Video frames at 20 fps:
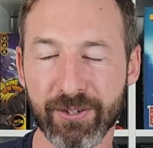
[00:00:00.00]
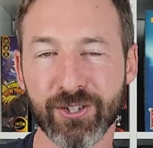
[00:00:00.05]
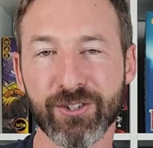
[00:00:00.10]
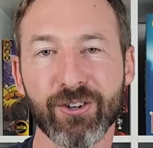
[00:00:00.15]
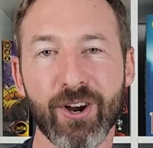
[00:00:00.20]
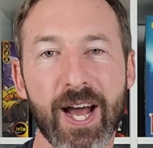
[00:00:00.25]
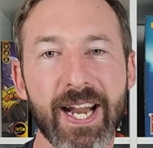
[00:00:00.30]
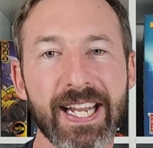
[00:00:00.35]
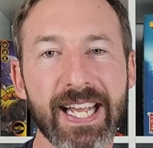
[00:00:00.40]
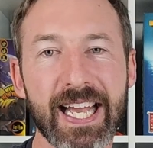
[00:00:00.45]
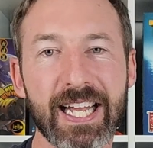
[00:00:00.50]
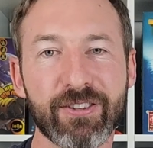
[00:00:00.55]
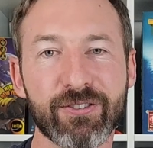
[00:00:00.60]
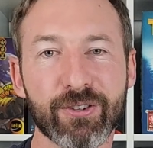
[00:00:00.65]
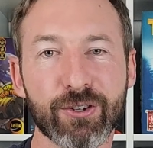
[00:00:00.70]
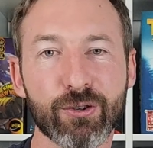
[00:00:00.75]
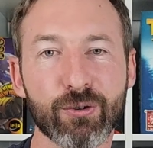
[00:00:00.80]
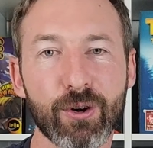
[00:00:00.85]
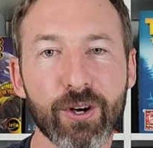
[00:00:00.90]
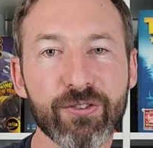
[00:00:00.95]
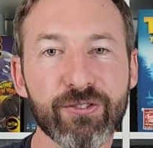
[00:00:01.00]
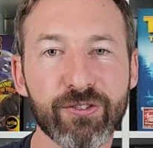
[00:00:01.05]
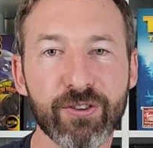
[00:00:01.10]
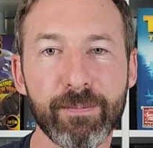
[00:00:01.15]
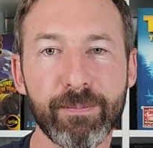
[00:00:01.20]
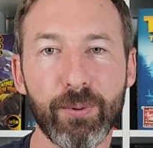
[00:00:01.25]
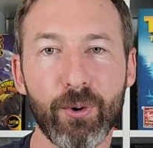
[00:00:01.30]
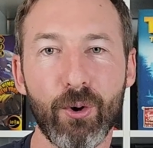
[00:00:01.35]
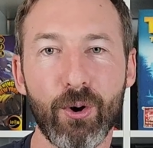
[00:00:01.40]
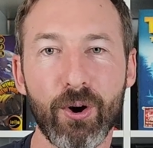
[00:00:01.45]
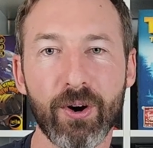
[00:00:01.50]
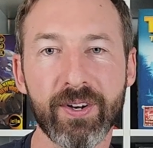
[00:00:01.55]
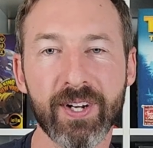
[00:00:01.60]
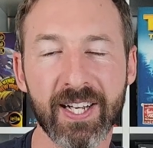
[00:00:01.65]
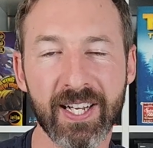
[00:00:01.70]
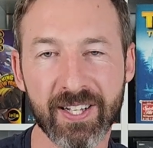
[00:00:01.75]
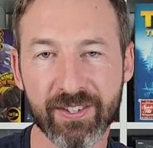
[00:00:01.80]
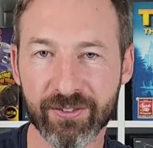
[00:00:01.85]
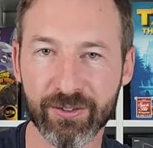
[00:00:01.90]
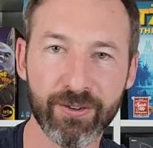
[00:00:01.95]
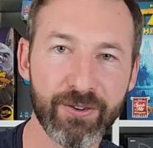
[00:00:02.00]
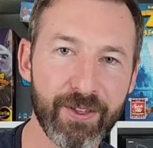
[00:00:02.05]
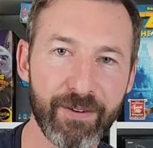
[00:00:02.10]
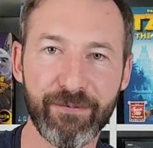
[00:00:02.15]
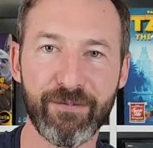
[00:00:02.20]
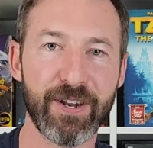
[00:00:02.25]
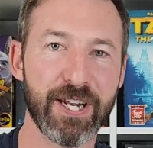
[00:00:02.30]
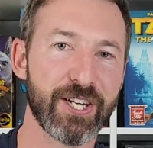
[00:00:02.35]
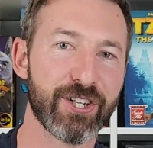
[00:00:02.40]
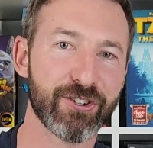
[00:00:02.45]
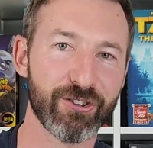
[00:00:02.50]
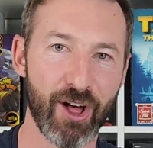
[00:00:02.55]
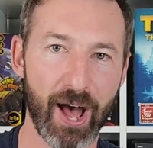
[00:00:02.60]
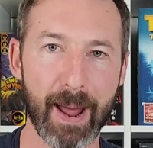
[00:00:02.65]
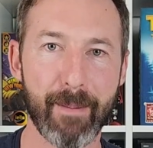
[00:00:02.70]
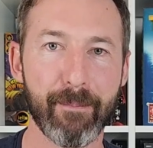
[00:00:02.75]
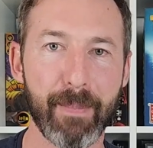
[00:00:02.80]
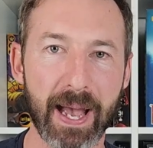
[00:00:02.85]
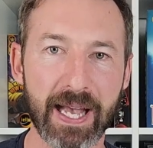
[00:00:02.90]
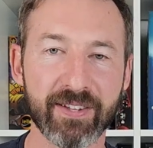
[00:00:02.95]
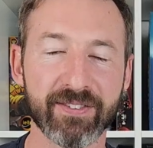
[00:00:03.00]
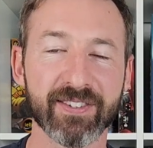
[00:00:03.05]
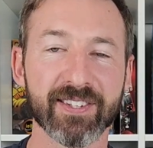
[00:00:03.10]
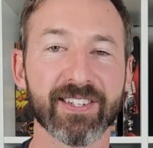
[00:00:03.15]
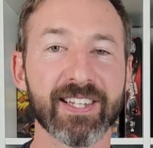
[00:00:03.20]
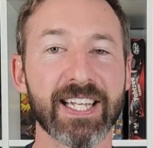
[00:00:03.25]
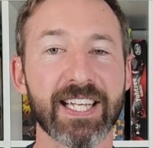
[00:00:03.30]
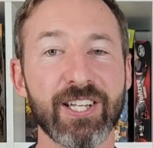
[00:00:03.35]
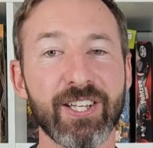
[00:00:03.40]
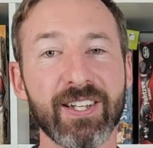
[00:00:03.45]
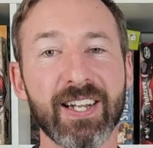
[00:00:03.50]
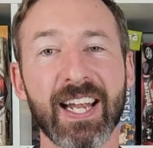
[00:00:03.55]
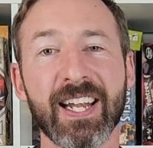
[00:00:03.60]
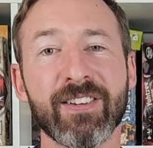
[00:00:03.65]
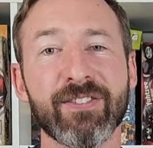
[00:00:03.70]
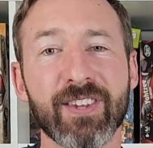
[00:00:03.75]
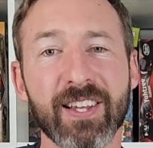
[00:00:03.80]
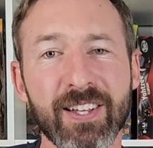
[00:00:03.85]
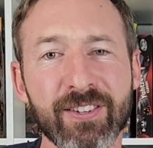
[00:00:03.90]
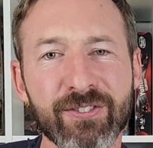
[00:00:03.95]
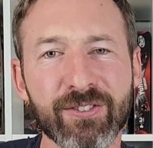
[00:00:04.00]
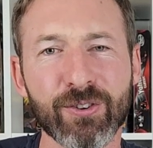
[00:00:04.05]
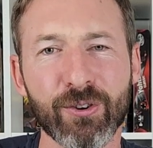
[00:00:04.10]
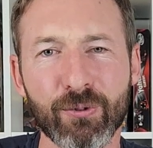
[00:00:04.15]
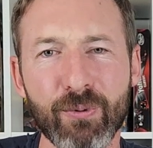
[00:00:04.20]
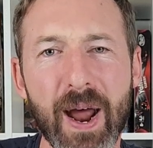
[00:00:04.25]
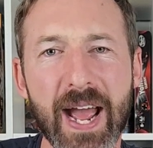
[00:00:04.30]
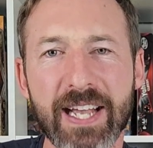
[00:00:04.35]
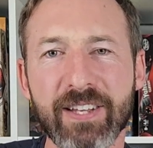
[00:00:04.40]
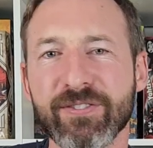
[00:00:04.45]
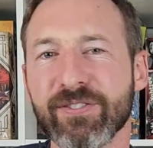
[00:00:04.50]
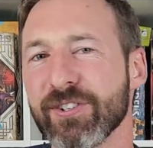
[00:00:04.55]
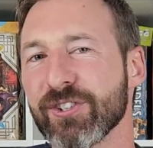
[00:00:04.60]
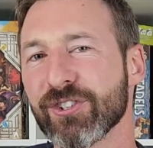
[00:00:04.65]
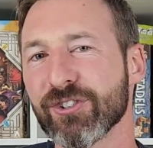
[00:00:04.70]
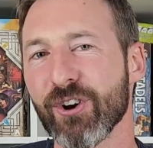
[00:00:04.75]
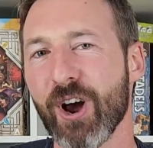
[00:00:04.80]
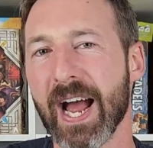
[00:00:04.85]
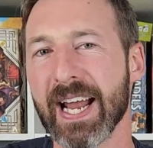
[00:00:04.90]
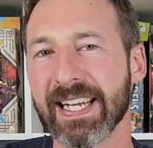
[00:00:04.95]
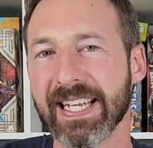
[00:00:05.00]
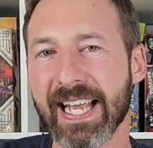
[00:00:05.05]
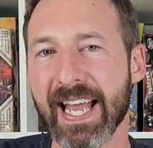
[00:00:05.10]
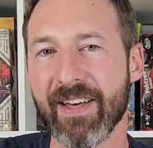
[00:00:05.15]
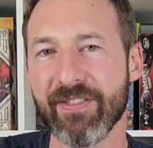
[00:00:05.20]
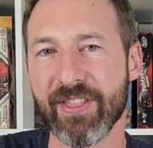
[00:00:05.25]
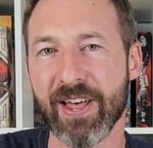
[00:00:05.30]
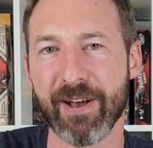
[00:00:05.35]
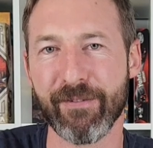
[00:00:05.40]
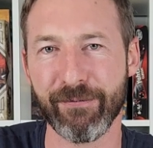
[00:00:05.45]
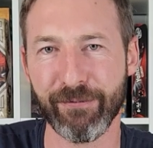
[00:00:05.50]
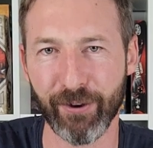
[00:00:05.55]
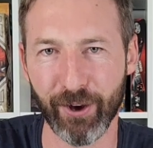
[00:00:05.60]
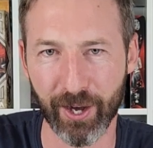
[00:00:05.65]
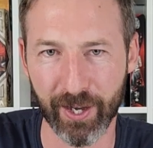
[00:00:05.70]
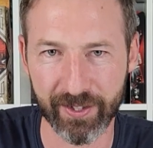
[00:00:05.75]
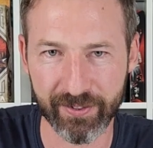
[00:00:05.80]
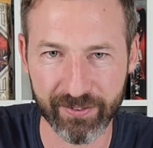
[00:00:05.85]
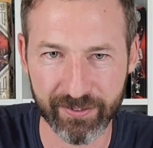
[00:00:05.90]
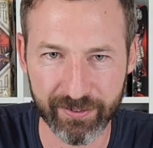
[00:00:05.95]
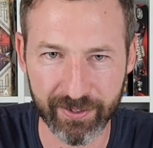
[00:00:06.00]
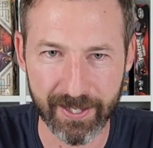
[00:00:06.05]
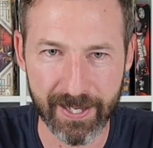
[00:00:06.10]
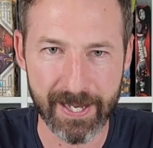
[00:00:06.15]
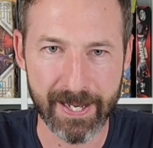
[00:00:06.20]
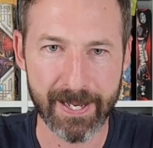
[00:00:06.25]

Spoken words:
You're trying to get to cross the board to the finish line, basically. And it's a race. You're trying to get there first.